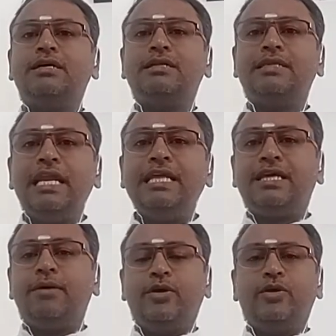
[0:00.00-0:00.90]
Dalit
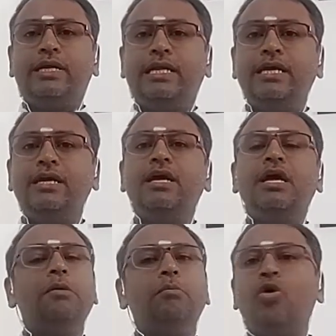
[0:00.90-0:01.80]
community,
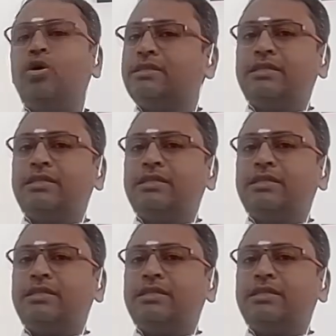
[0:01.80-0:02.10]
both